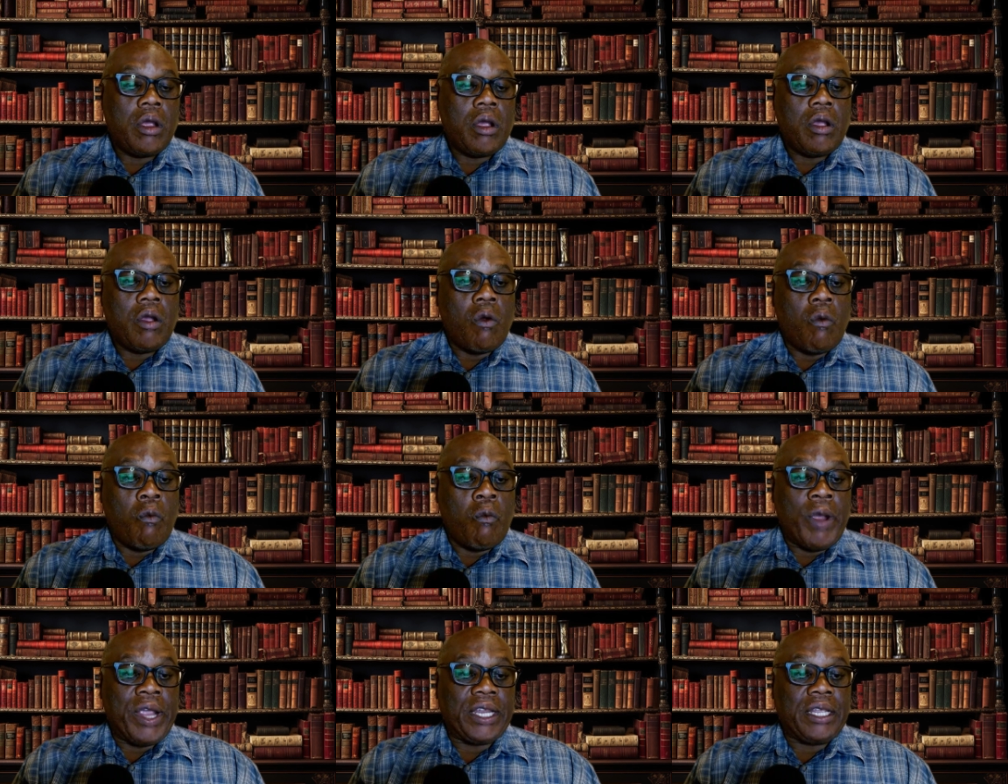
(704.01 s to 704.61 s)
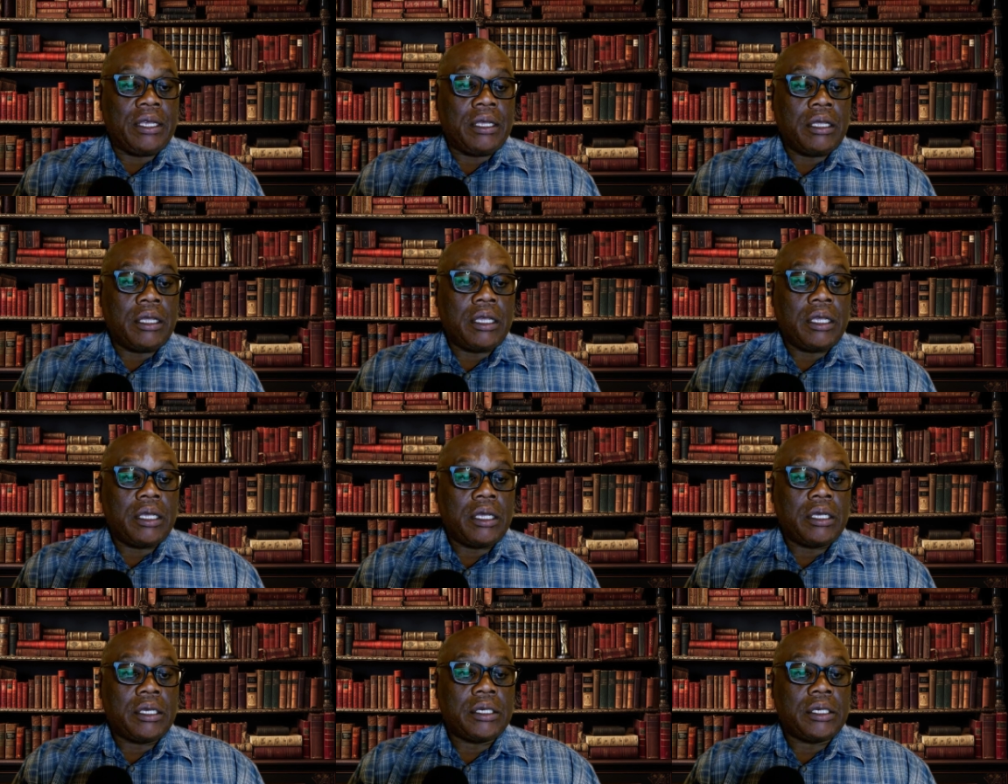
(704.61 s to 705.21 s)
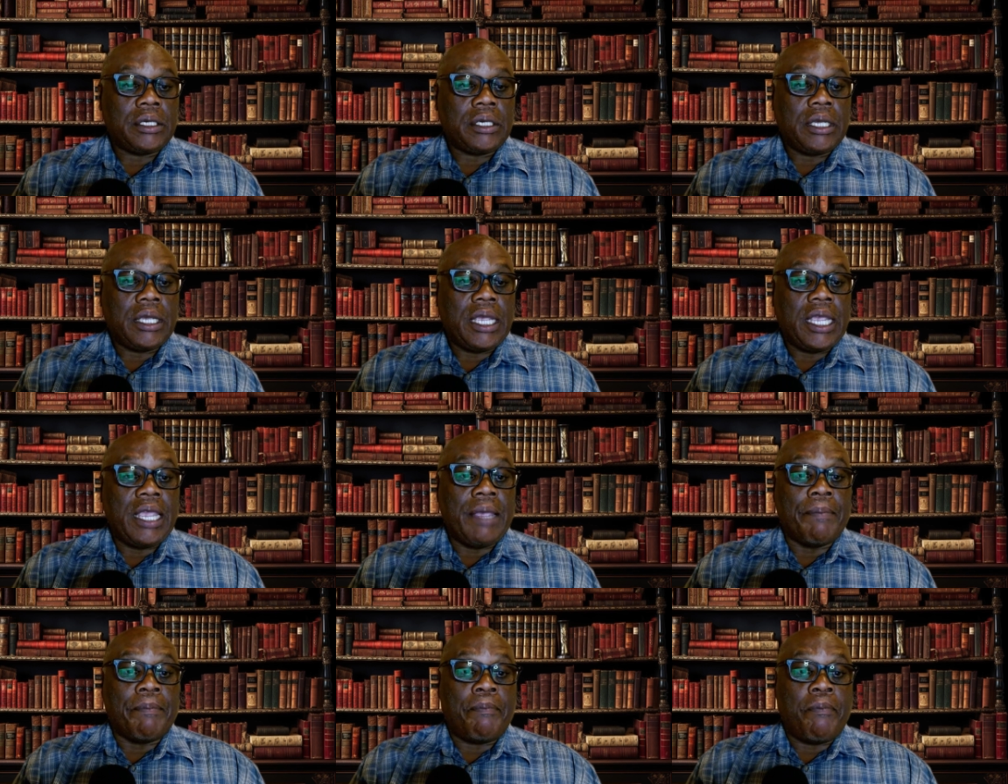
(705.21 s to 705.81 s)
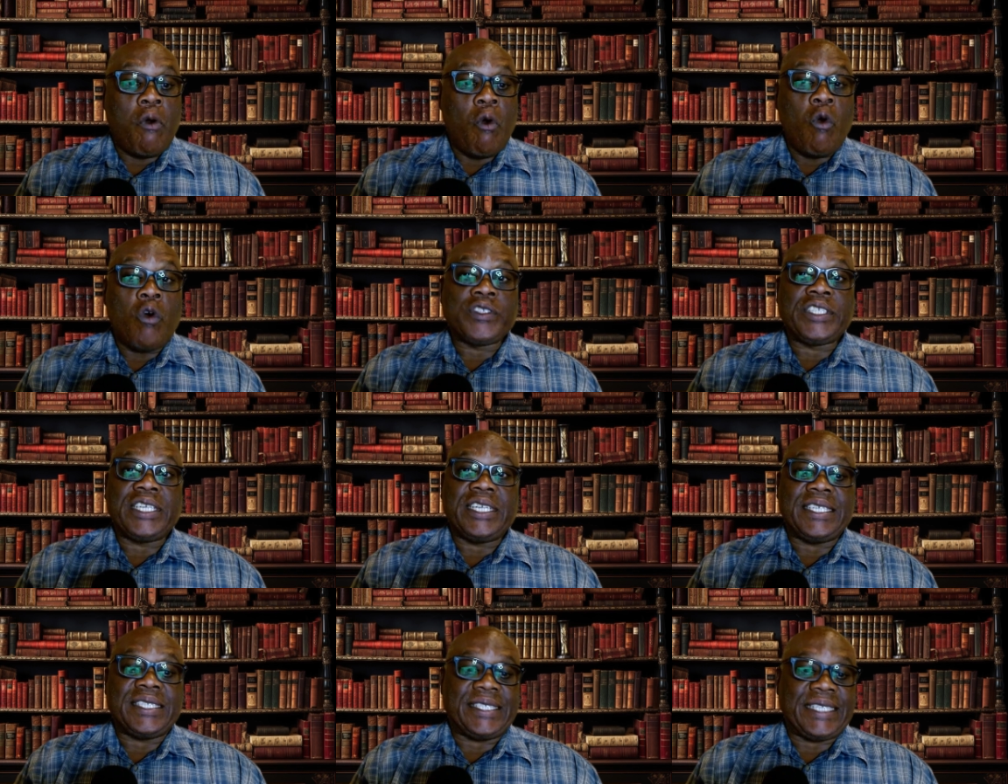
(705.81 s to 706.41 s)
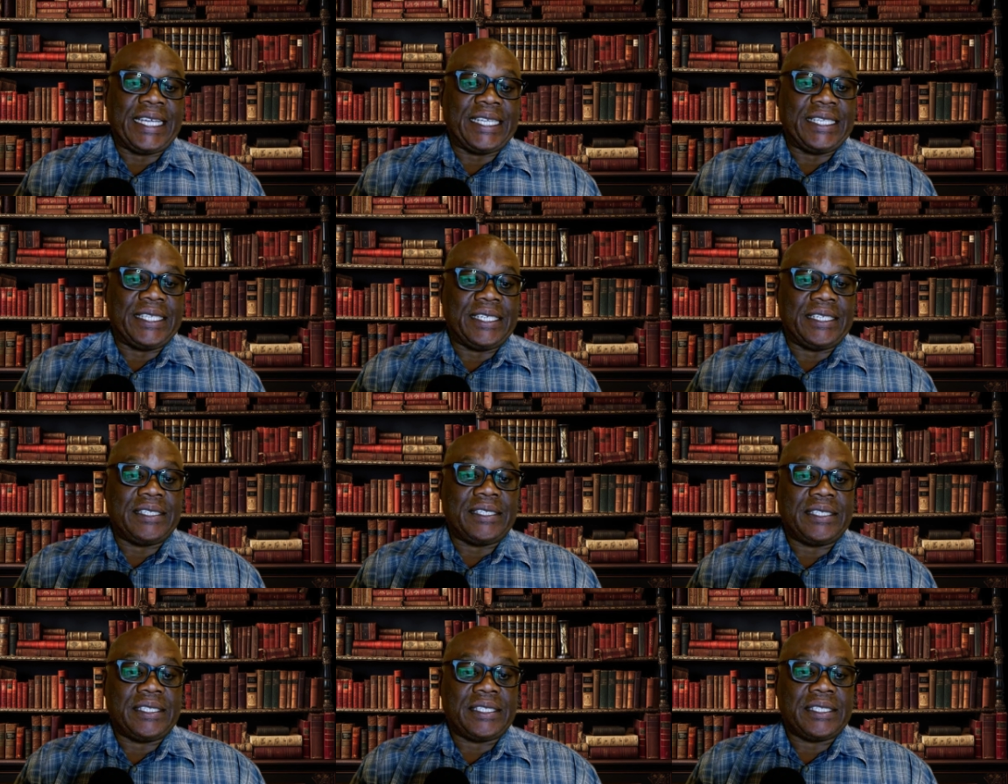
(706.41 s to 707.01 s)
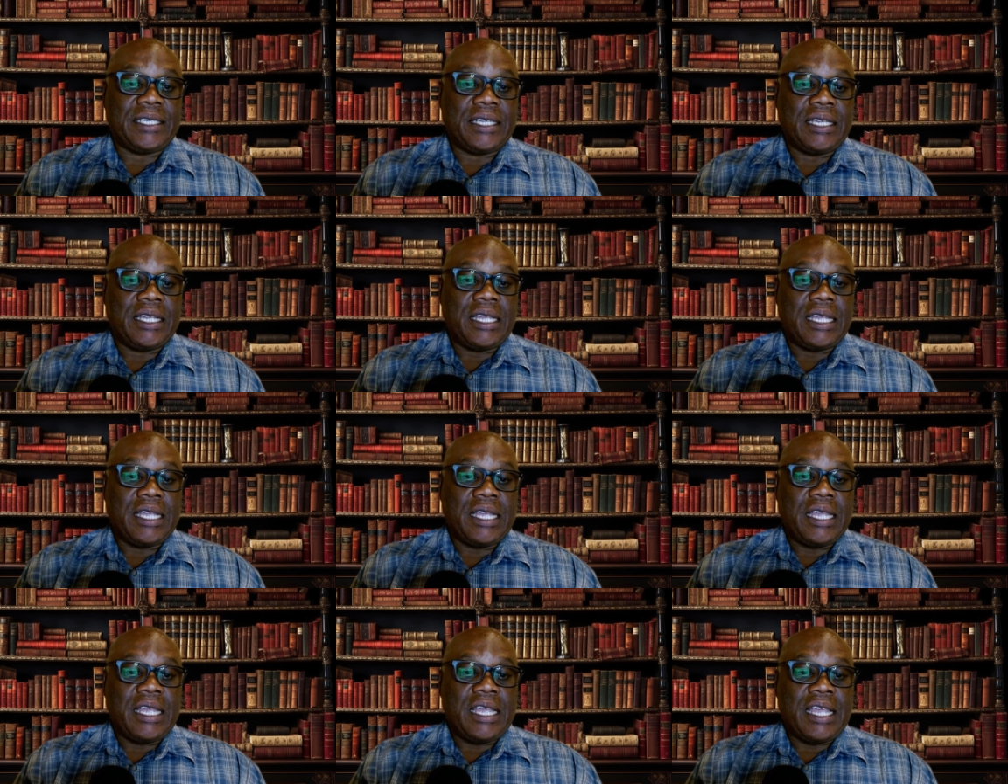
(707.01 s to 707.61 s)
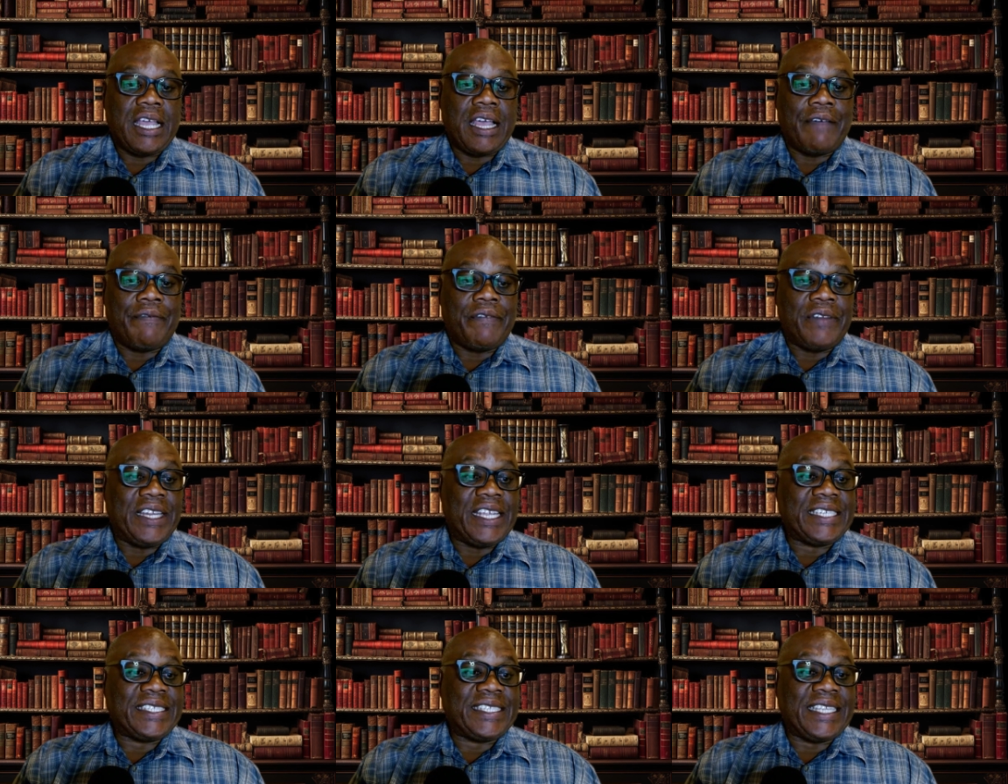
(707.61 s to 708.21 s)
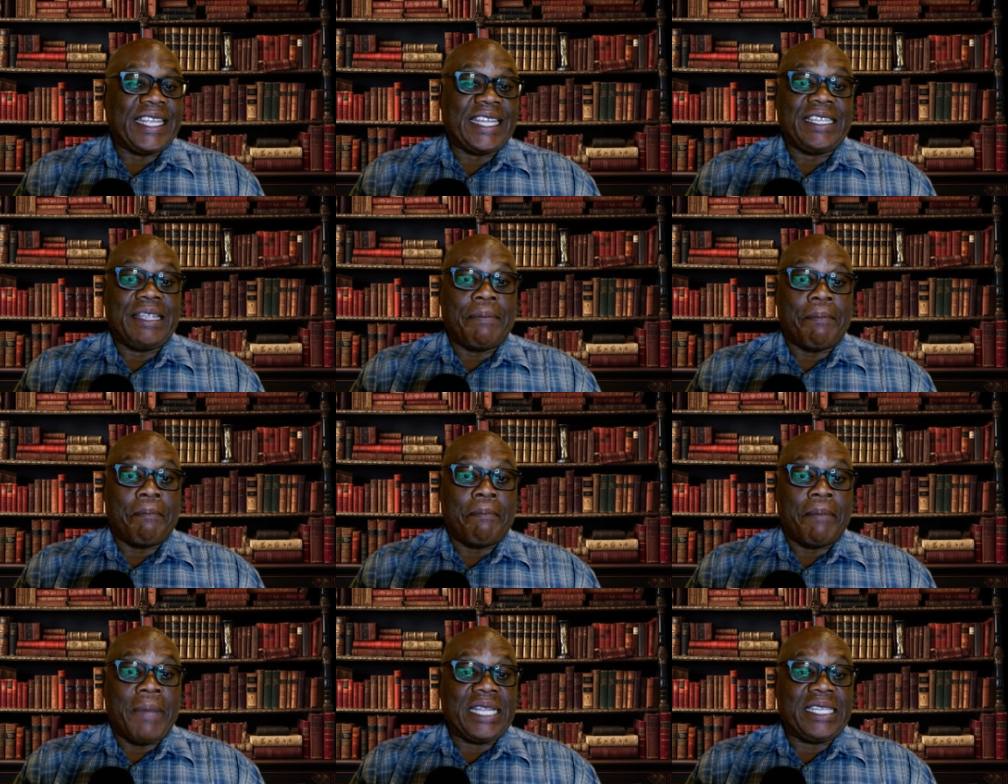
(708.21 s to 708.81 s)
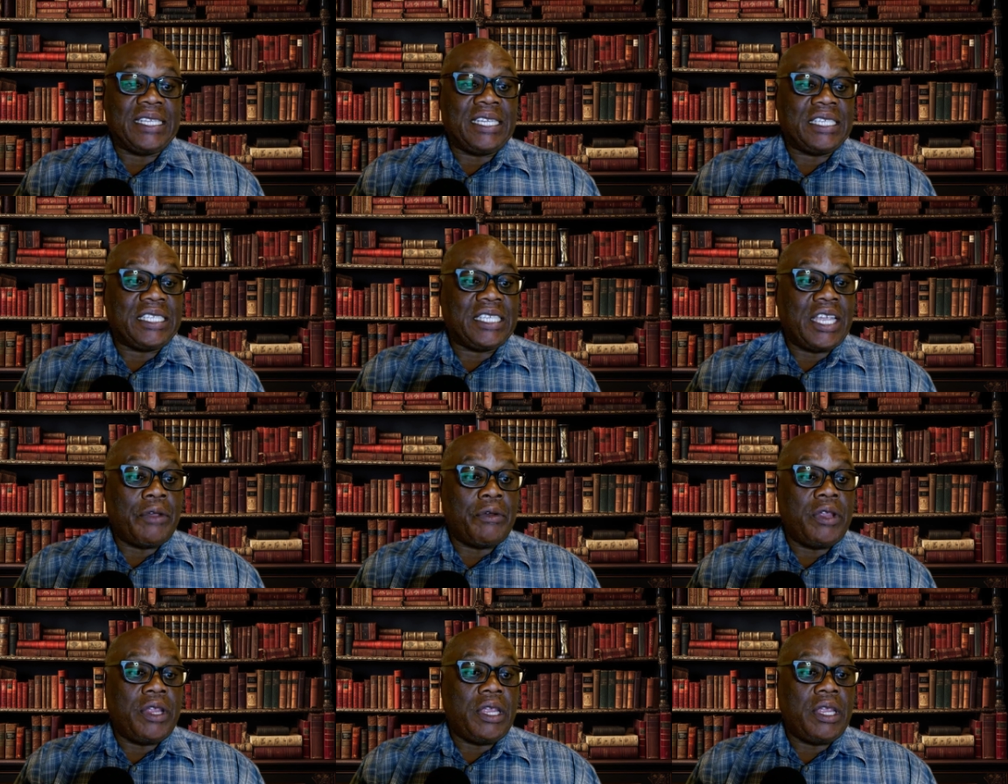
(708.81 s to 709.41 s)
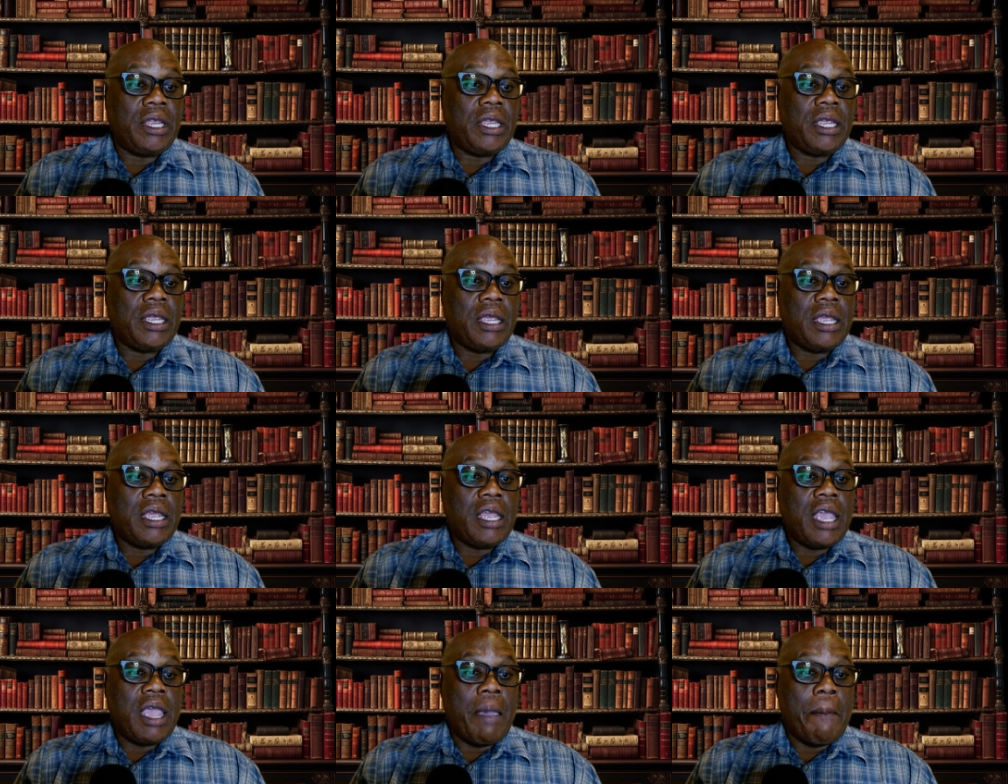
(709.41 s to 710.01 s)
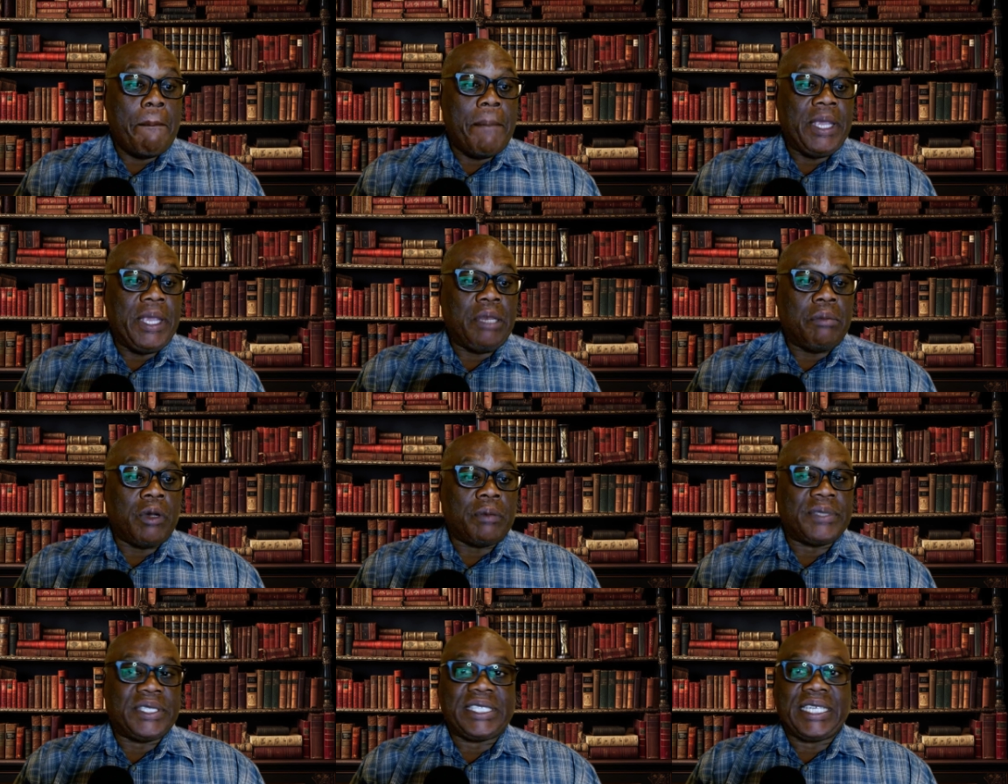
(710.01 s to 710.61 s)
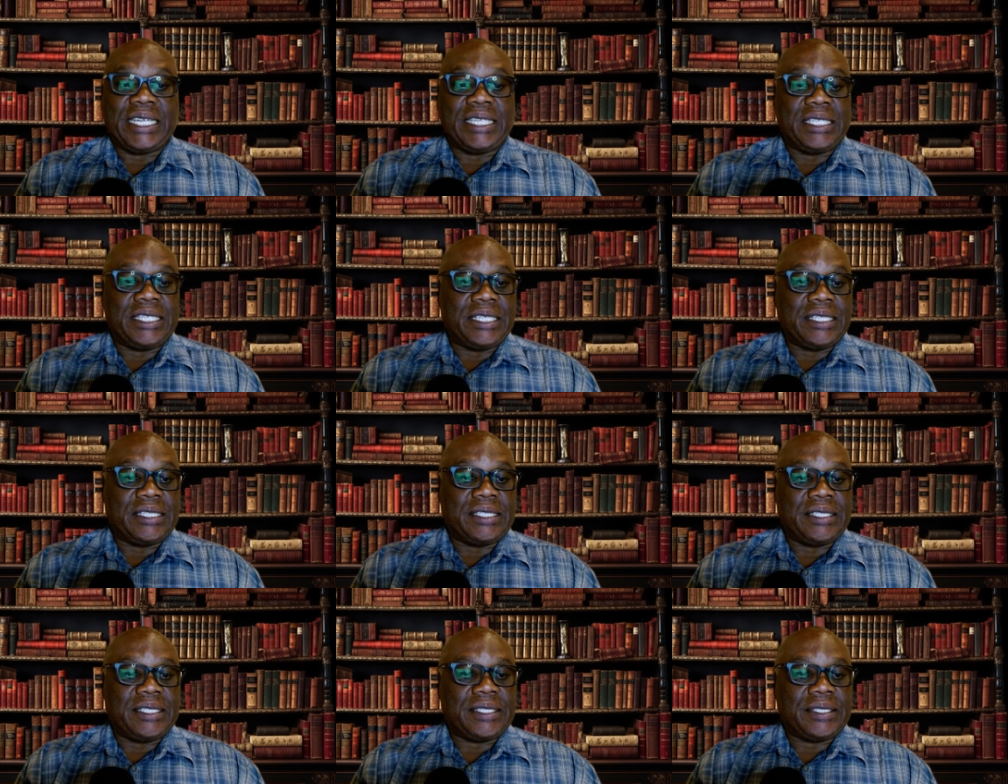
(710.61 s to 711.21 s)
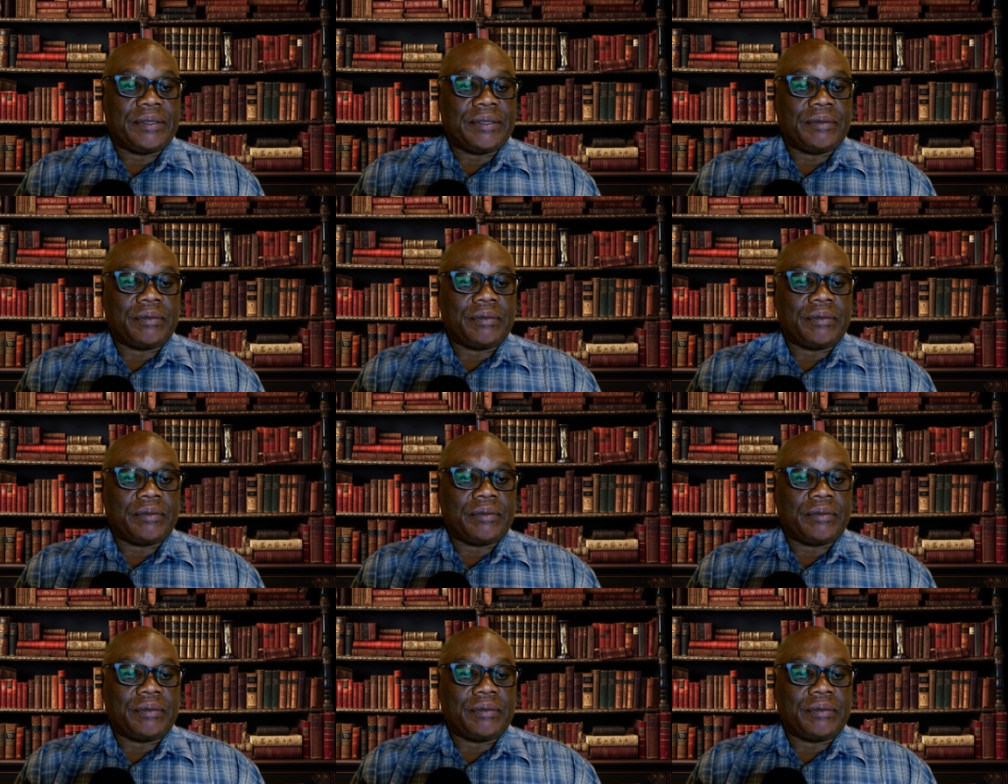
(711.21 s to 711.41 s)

whether imposing a sentence of less than the mandatory minimum sentence